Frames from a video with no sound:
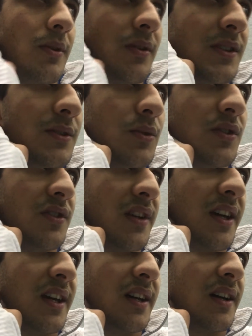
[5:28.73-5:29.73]
because it was
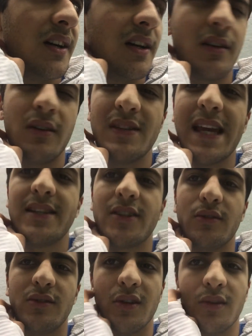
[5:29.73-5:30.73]
a uh, it was
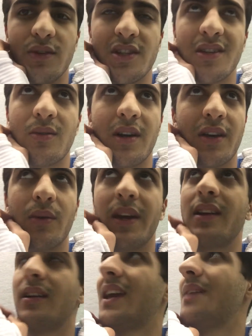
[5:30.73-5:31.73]
8:02, which is quite
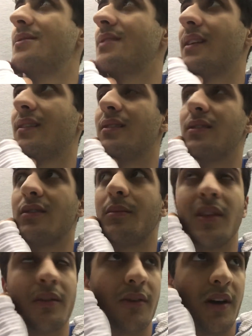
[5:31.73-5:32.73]
quick. I came second, so I'm
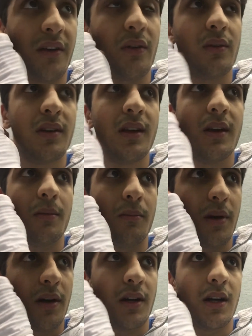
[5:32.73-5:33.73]
in the final
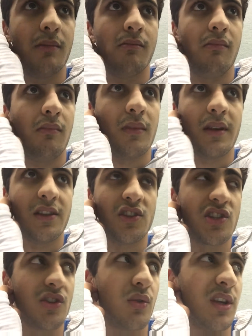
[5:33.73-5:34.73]
but um, it's
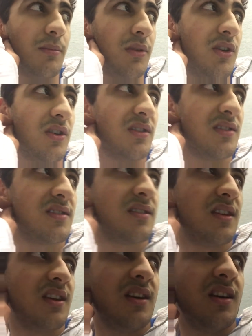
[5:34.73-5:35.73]
just annoying because
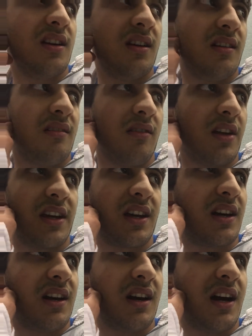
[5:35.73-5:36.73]

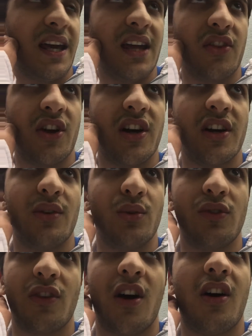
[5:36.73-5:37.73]
like I hit the
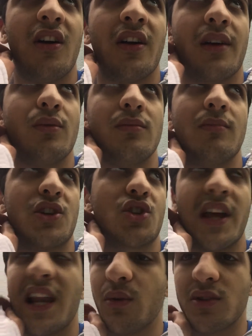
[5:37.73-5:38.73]
hurdles hard. I, my
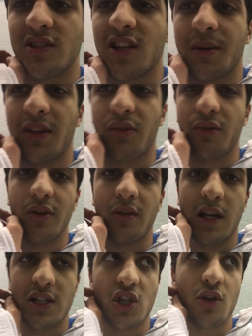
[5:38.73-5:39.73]
trail leg wasn't coming through.
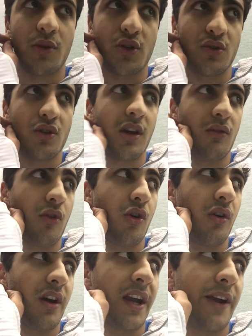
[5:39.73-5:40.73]
Like so much was going
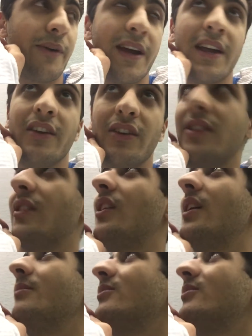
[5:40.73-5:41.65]
wrong, and I ran a good time.